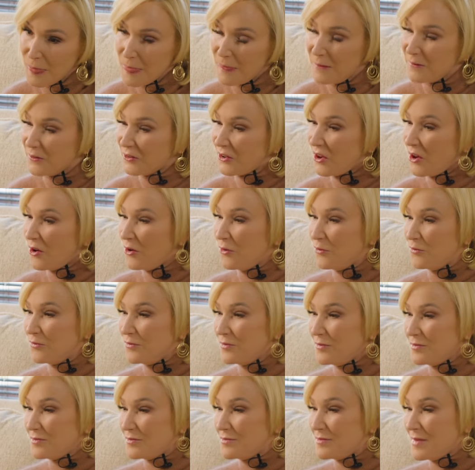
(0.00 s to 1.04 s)
So
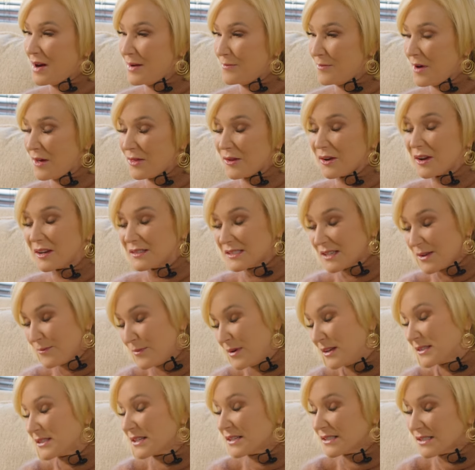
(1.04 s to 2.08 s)
my mother, because the
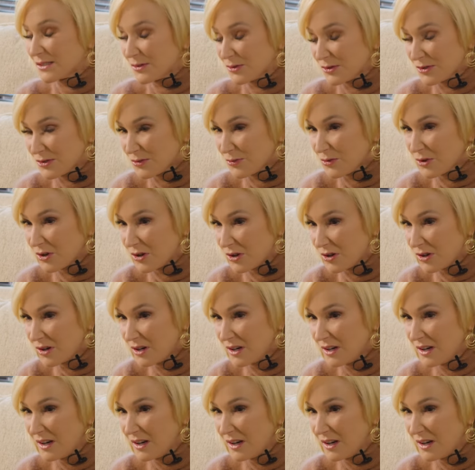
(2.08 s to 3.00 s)
businesses were